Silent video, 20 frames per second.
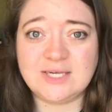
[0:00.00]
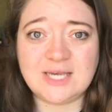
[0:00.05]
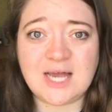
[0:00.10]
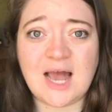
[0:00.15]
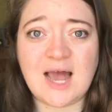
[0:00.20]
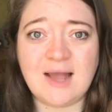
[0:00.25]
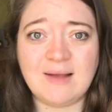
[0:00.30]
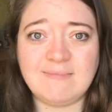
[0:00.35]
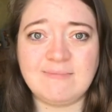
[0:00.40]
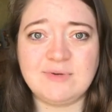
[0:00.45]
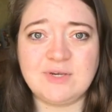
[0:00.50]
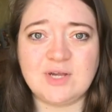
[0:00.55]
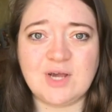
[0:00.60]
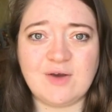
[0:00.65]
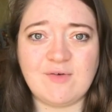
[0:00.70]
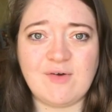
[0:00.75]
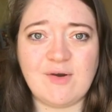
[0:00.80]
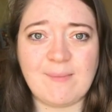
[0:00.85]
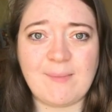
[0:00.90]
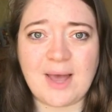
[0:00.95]
time to
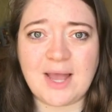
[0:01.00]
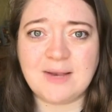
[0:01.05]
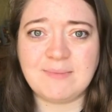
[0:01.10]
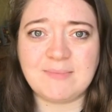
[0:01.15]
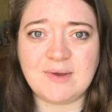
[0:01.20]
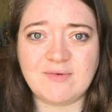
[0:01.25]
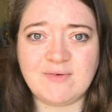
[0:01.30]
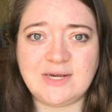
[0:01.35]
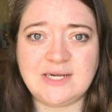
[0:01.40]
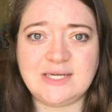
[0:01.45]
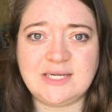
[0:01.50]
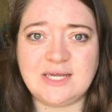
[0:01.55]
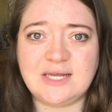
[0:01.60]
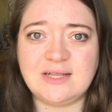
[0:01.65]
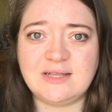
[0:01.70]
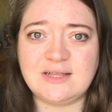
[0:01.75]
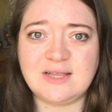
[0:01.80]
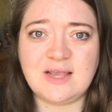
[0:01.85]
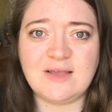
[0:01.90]
remind my readers,